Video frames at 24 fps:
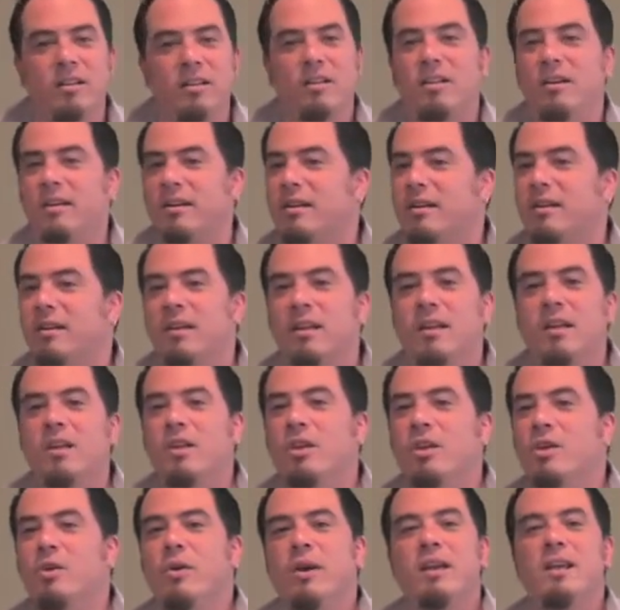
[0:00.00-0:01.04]
look,
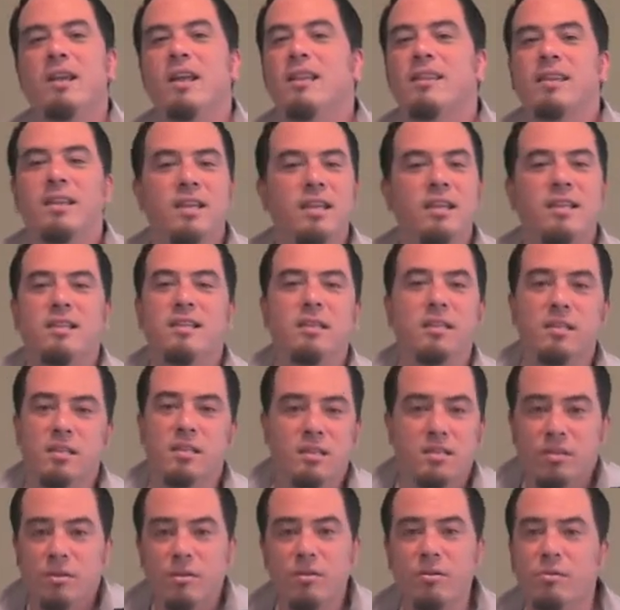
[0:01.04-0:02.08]
you had nothing
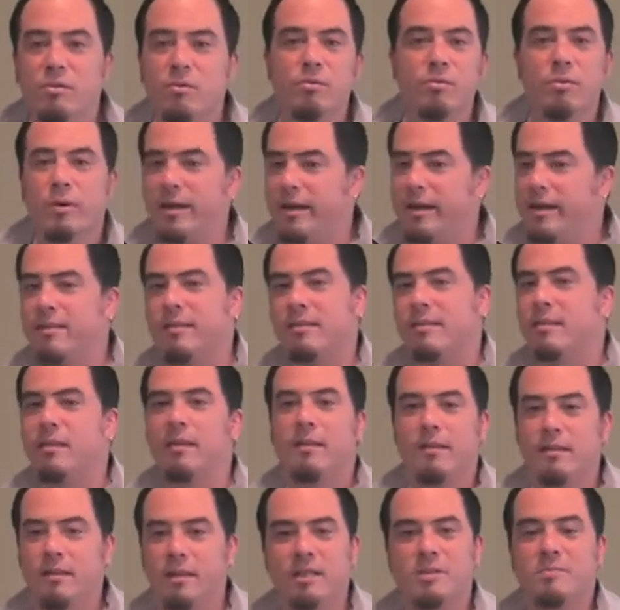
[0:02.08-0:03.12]
to do
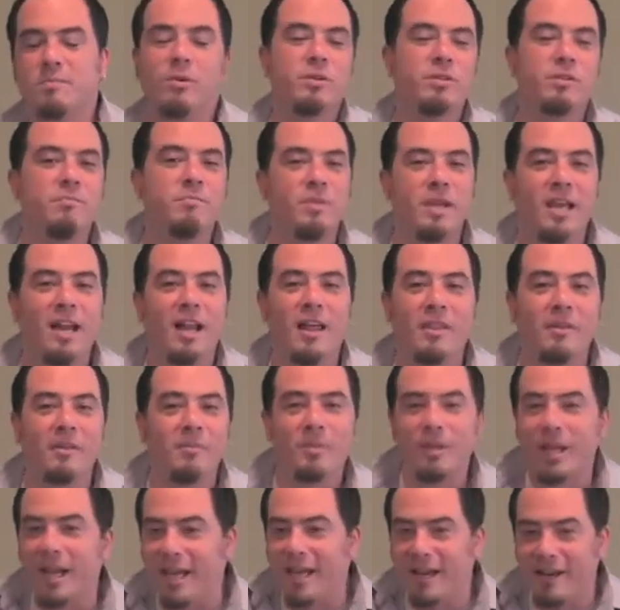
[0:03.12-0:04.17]
with this person being on
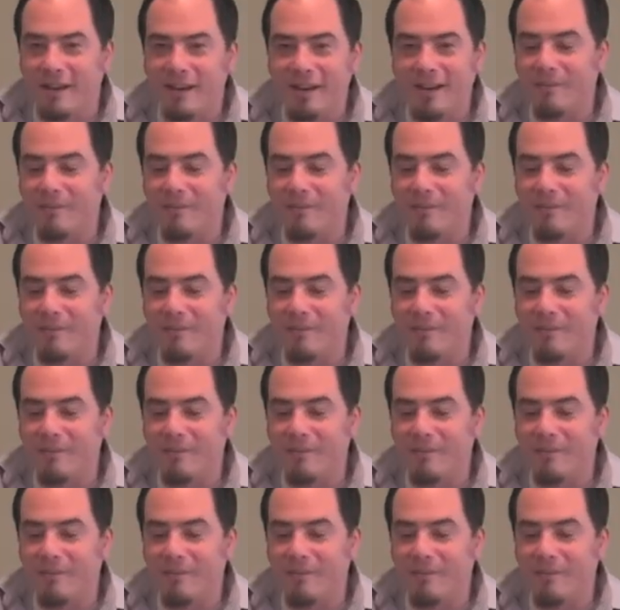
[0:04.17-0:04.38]
the planet.